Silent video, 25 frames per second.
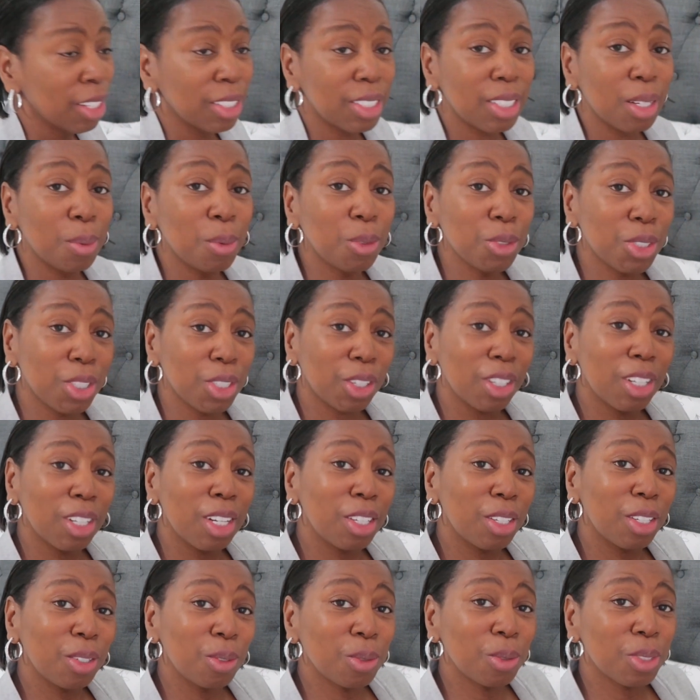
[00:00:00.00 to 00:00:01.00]
So I'm also
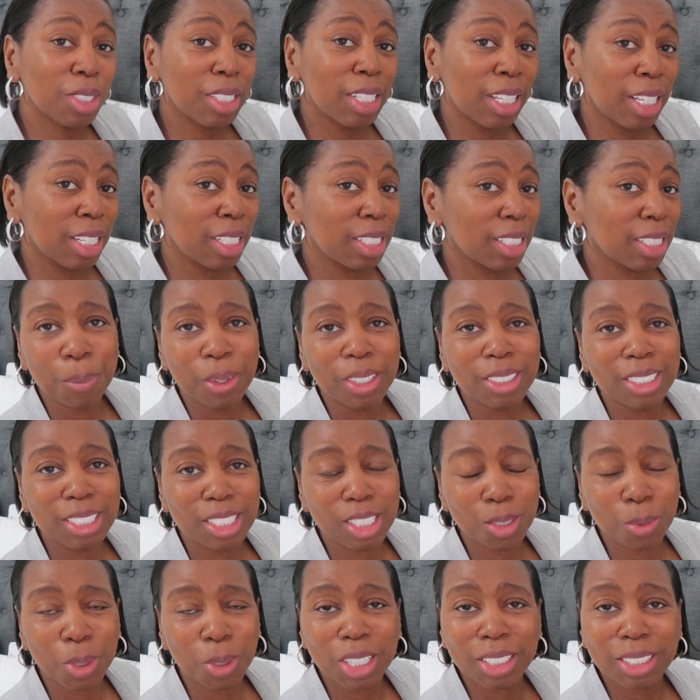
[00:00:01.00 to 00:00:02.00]
going to use this.
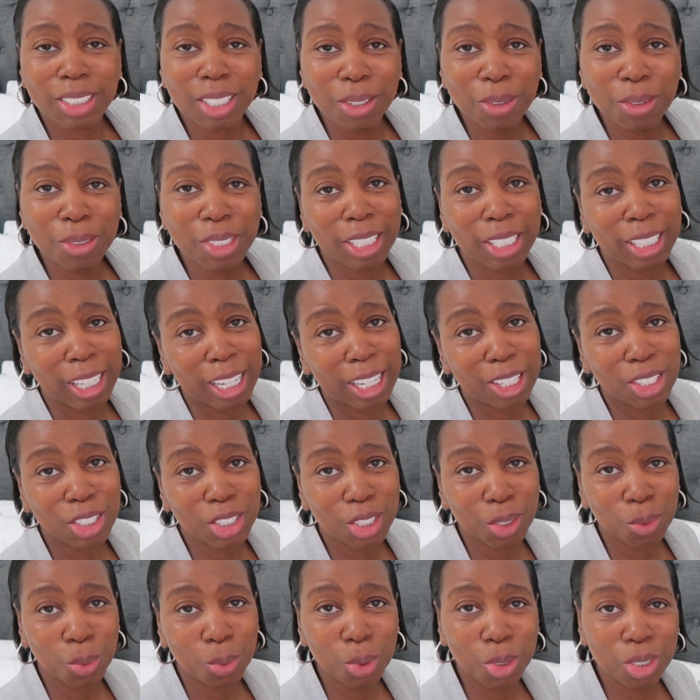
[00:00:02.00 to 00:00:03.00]
This is one of those
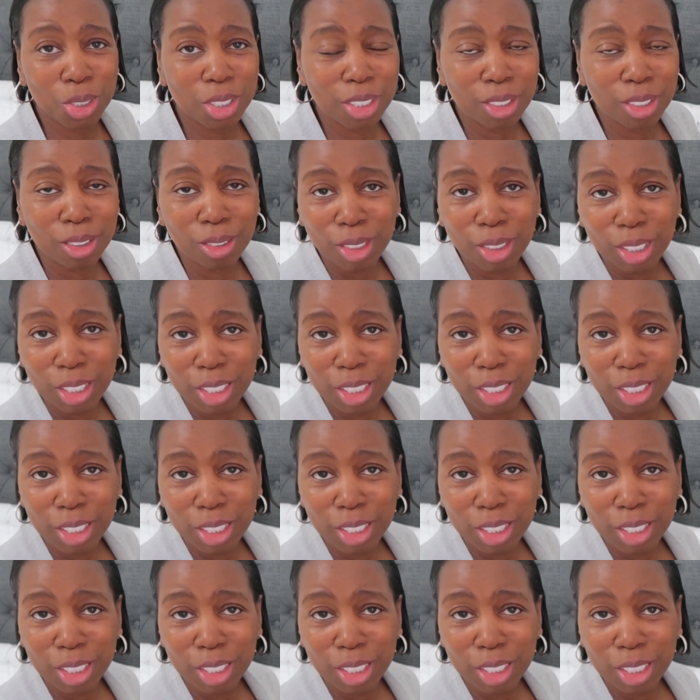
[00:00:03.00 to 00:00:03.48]
acacia wood